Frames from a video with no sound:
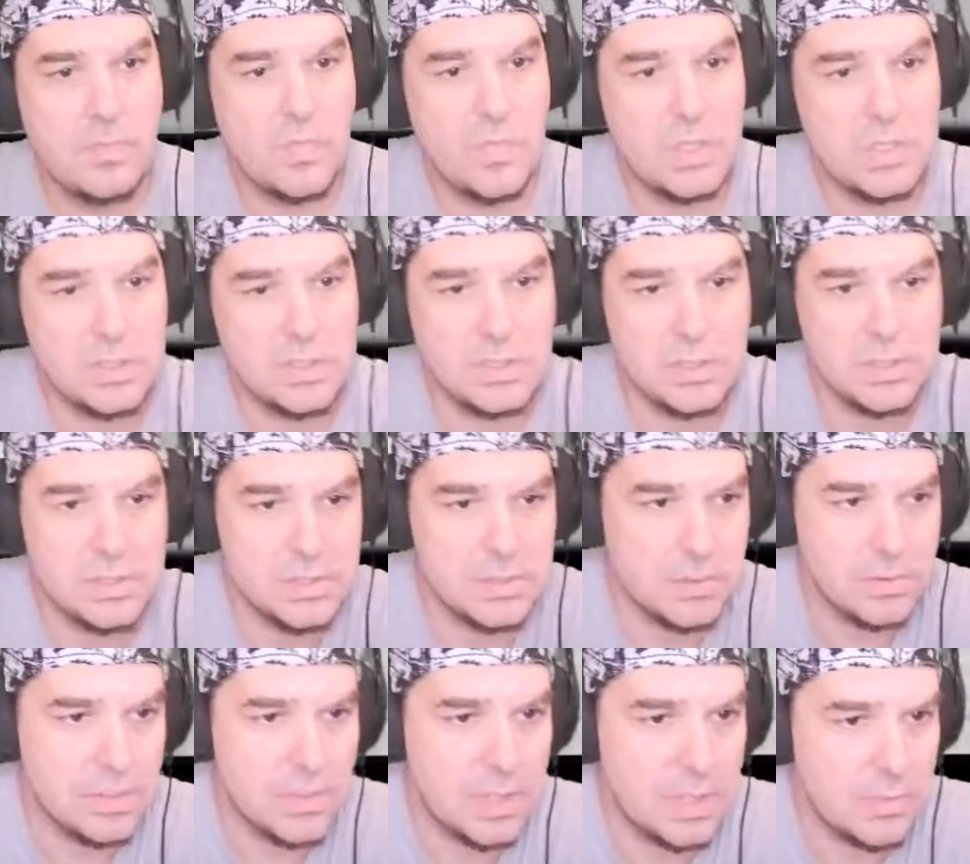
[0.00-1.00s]
So let's do
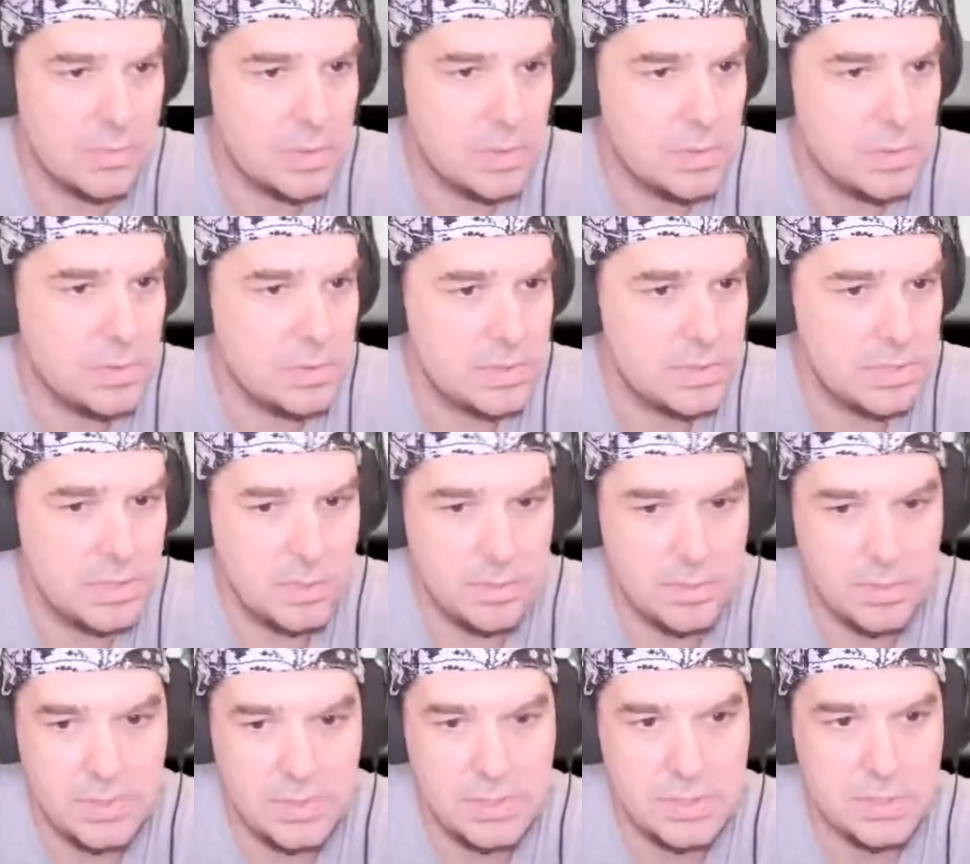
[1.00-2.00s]
that. We'll go to the upgrades